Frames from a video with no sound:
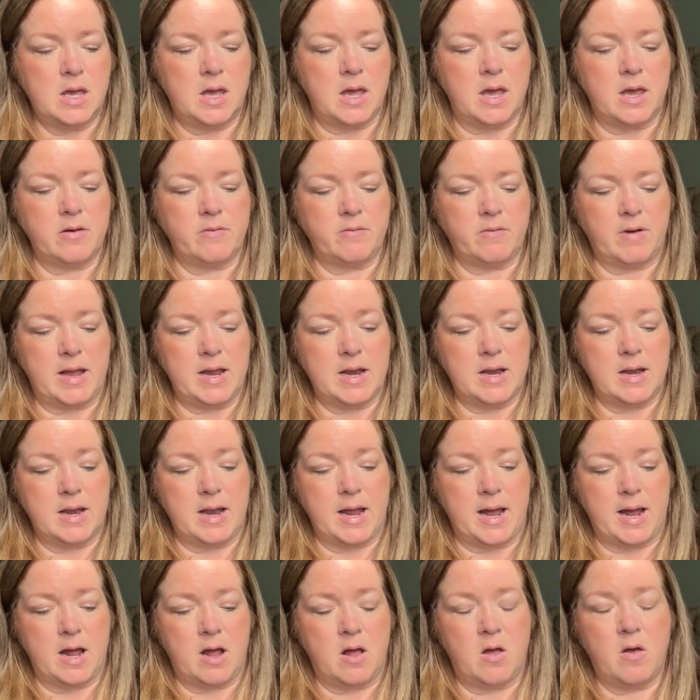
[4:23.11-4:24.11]
And right
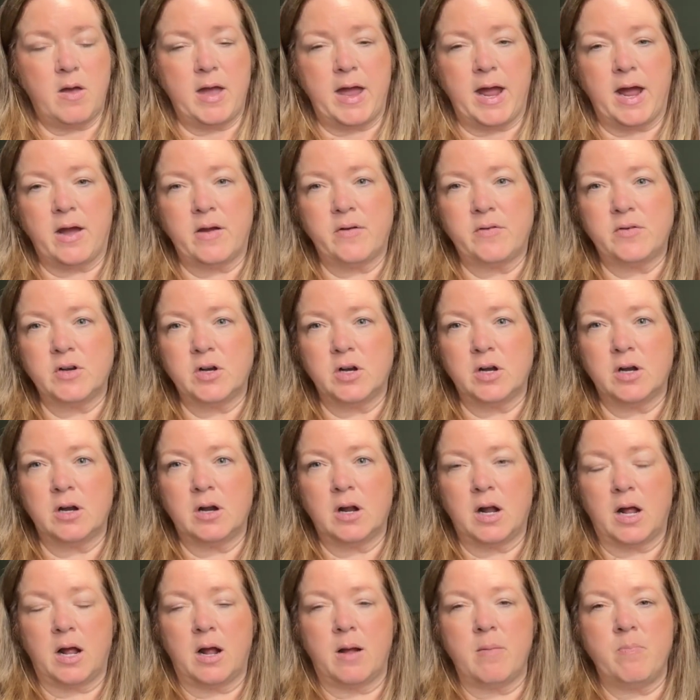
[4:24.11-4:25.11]
now,
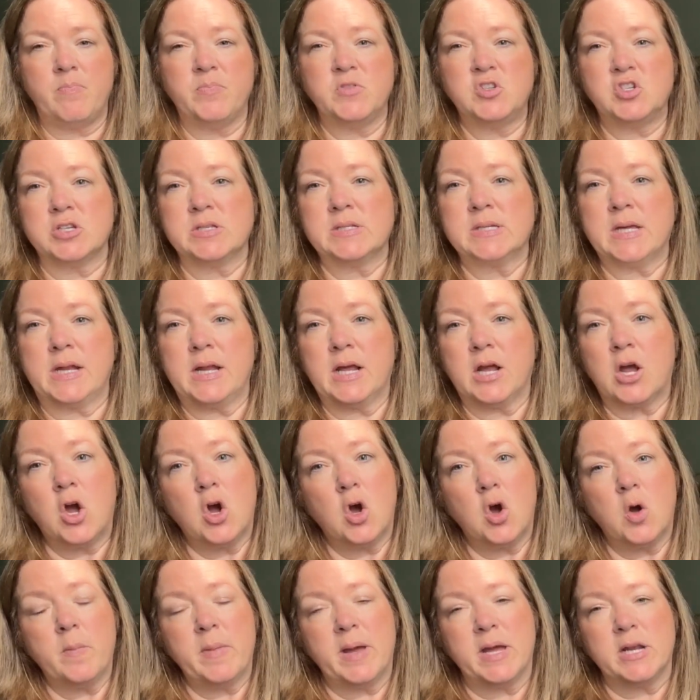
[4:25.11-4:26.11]
after just getting
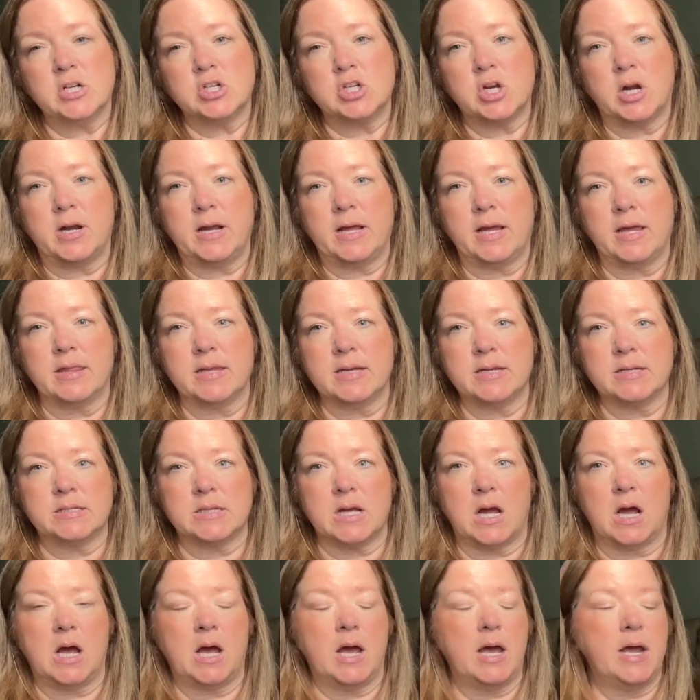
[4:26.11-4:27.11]
home and turning this
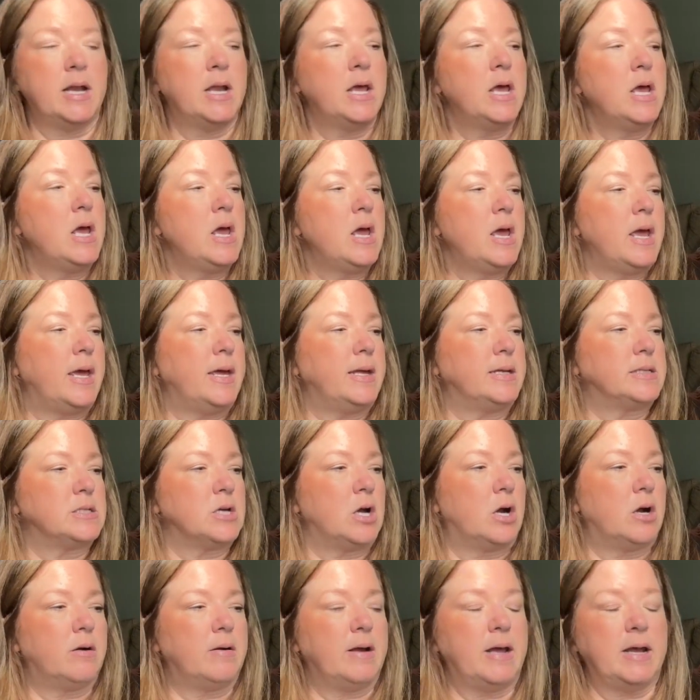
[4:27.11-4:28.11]
on, it's
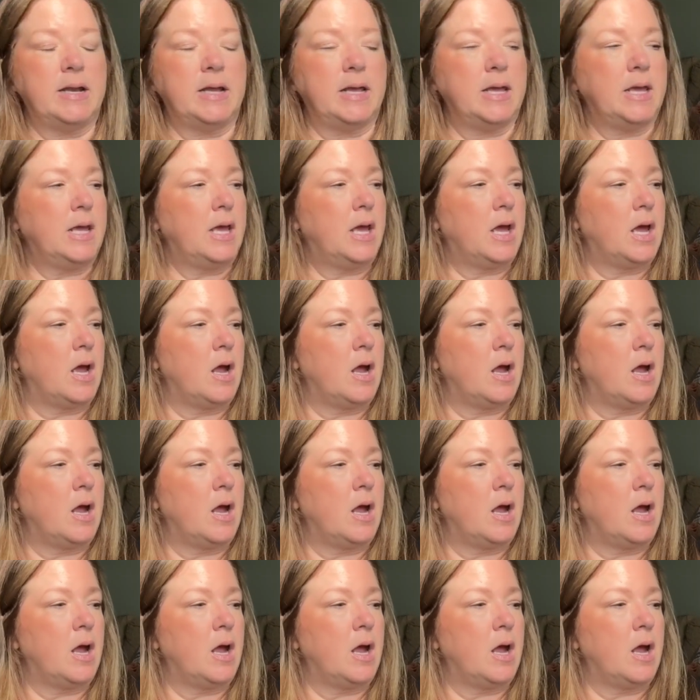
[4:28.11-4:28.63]
already